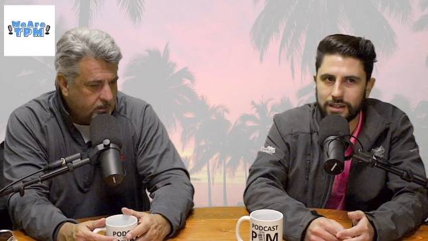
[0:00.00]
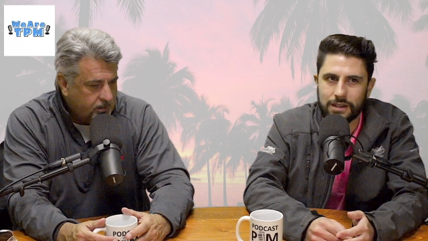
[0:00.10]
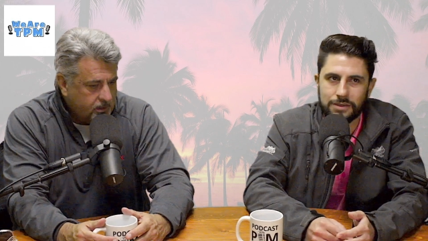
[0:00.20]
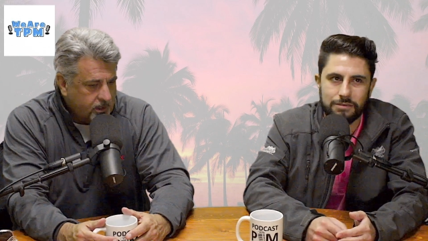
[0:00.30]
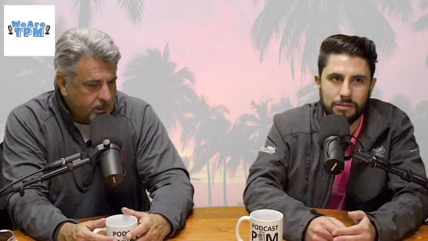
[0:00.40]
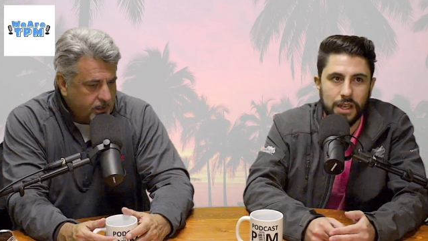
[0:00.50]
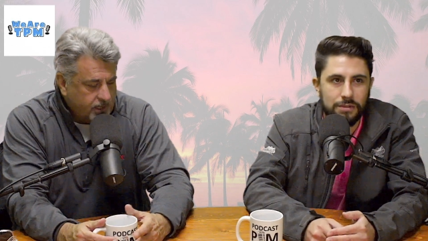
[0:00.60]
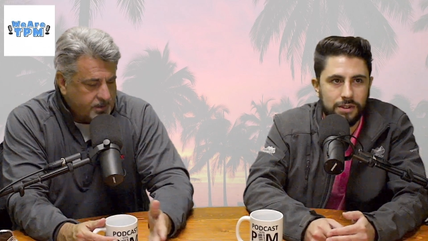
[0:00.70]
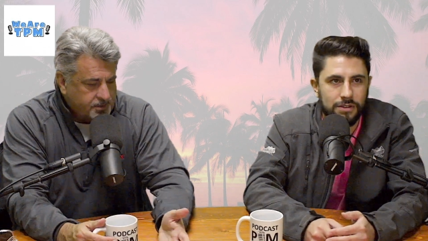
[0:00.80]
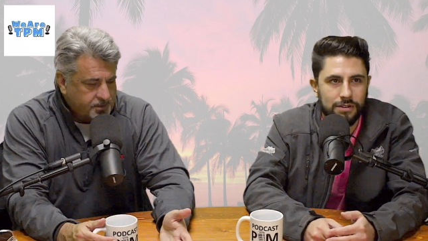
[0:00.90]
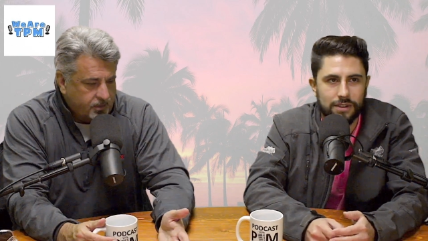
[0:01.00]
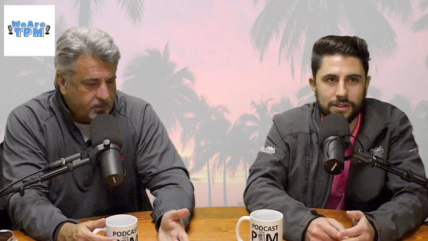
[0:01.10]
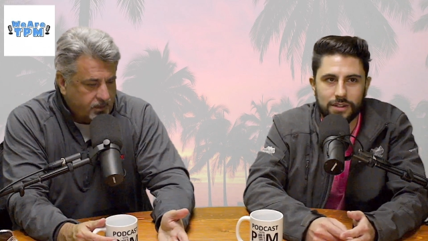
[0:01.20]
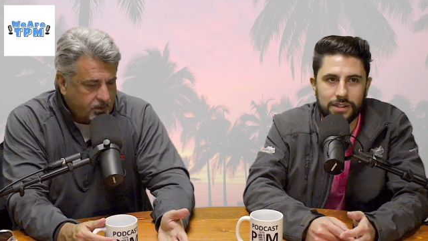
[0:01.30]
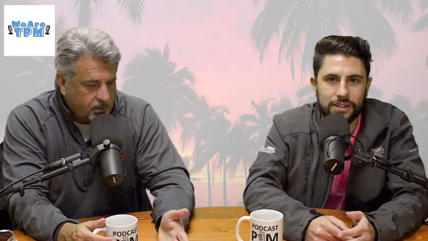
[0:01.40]
Speaker 1: and i mean maybe and
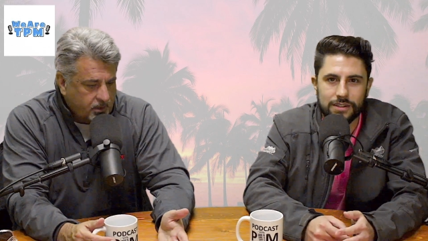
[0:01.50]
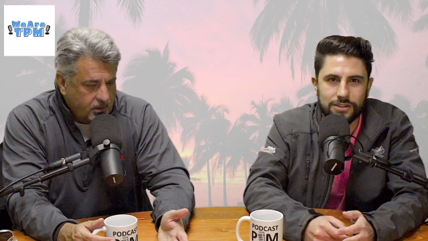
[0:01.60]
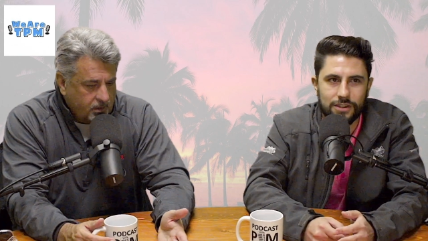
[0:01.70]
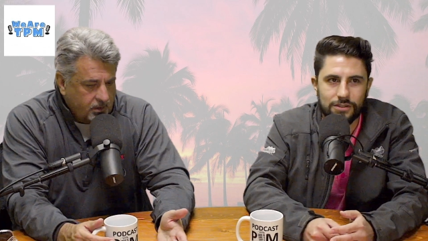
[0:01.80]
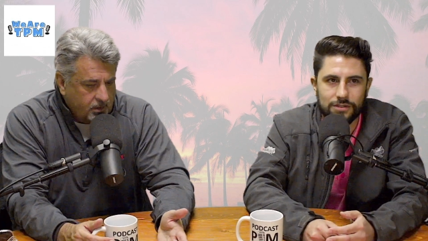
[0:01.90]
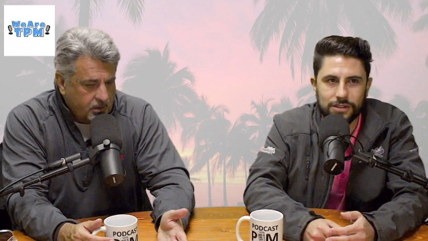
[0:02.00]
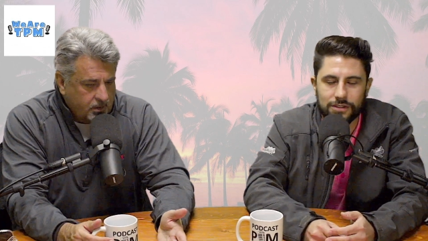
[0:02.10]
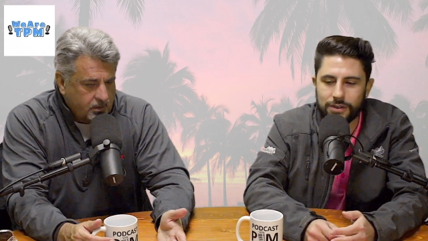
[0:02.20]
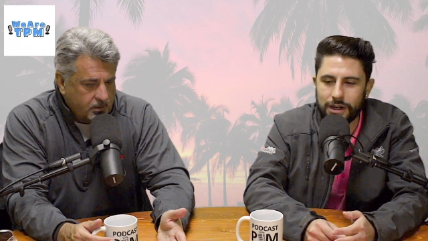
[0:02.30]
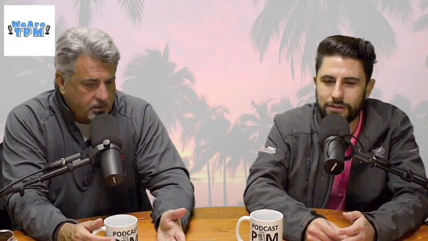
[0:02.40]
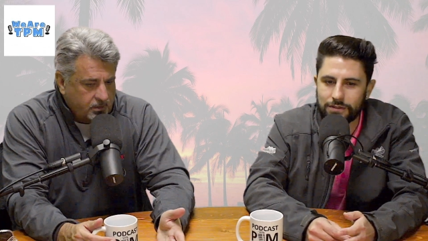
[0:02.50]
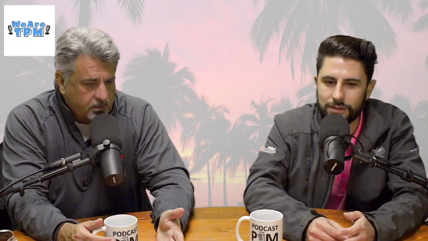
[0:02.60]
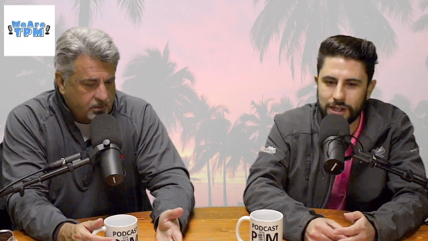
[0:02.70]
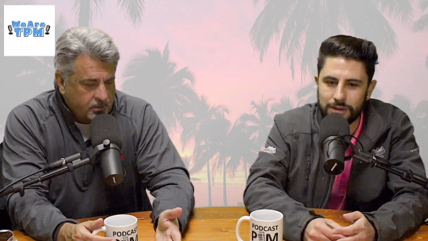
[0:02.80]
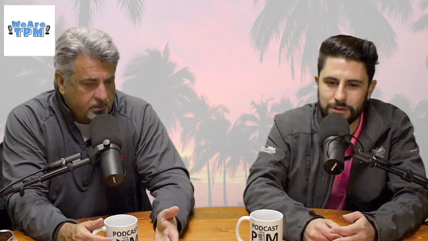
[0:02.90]
you'll so, get lucky and a judge will hear you
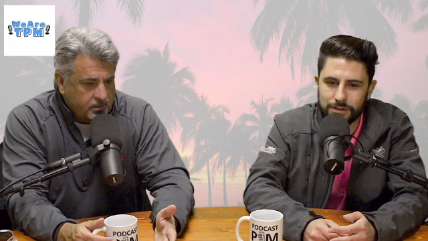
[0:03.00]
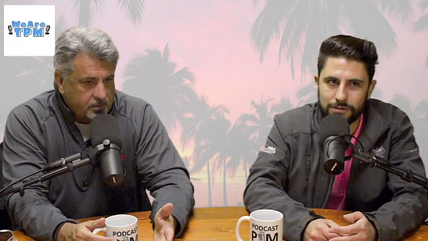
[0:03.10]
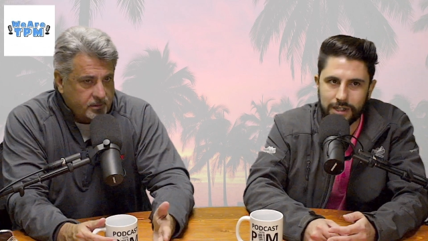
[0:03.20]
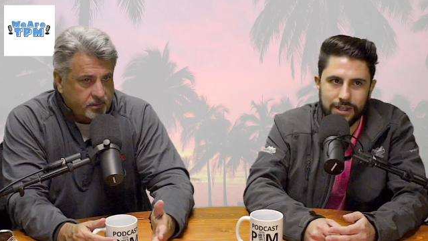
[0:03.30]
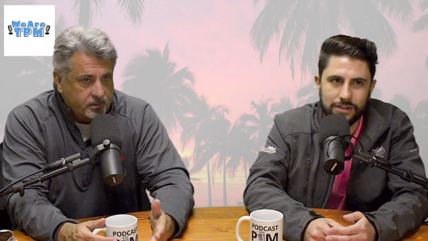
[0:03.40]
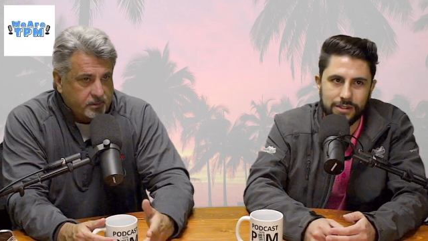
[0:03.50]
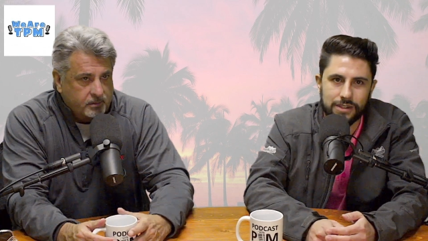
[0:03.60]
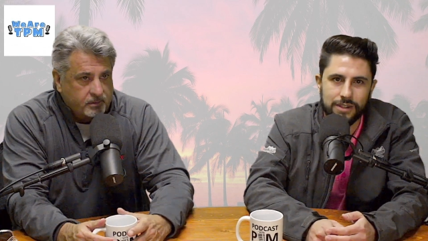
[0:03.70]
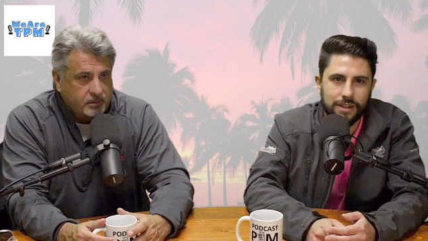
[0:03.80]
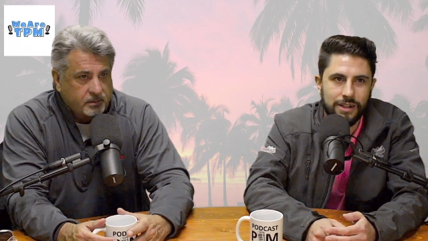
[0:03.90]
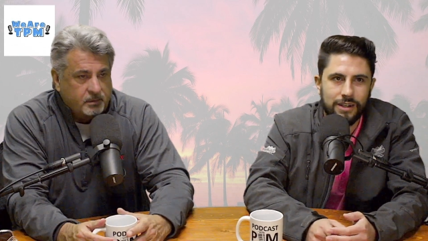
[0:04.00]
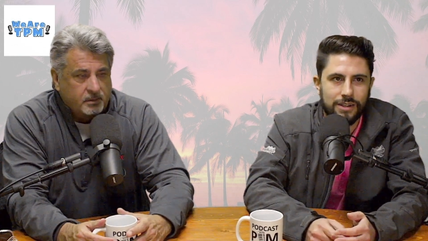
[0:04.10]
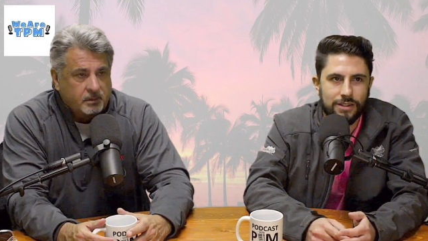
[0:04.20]
out for that but in reality